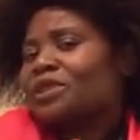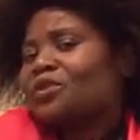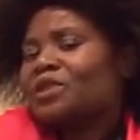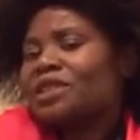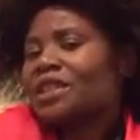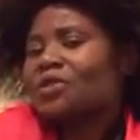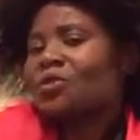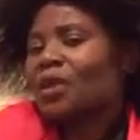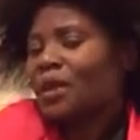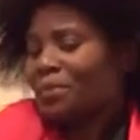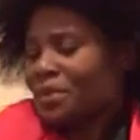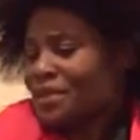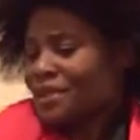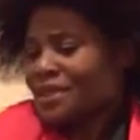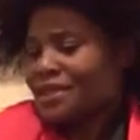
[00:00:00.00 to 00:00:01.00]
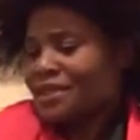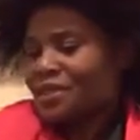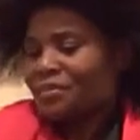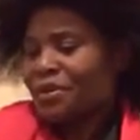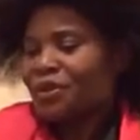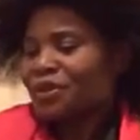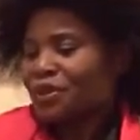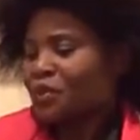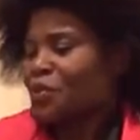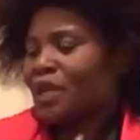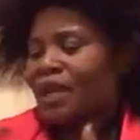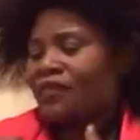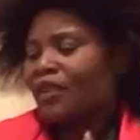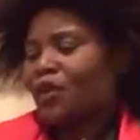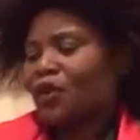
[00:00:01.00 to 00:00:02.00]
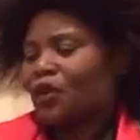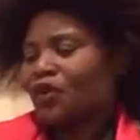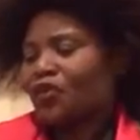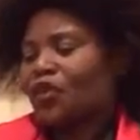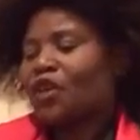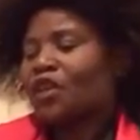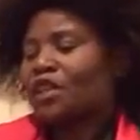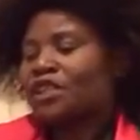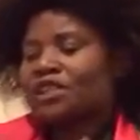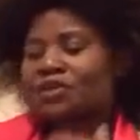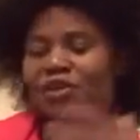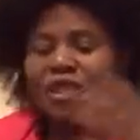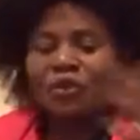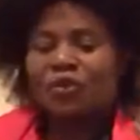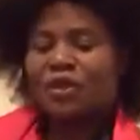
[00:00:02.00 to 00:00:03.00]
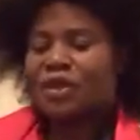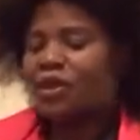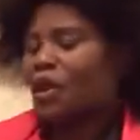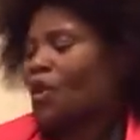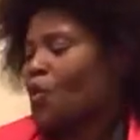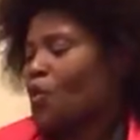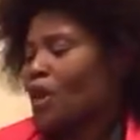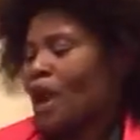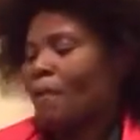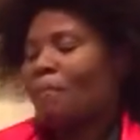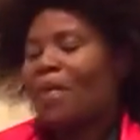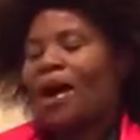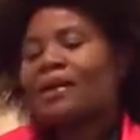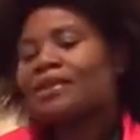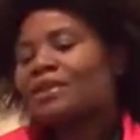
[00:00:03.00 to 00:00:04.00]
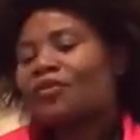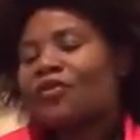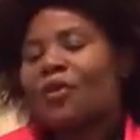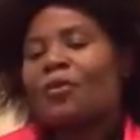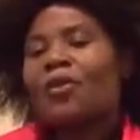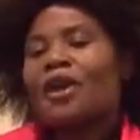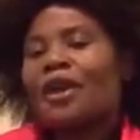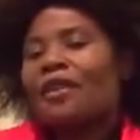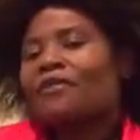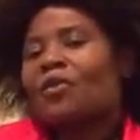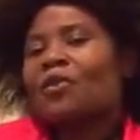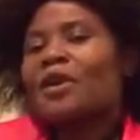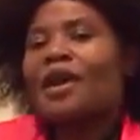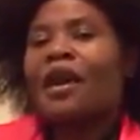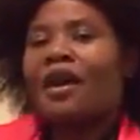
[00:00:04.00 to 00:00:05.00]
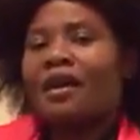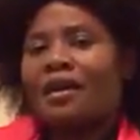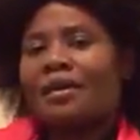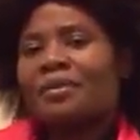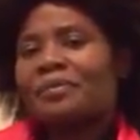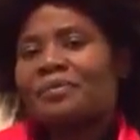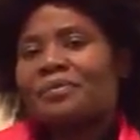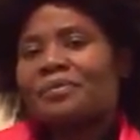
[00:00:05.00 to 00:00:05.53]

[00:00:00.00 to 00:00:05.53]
We just want to be citizen builders. We have a lot of knowledge that we amassed from wherever we are.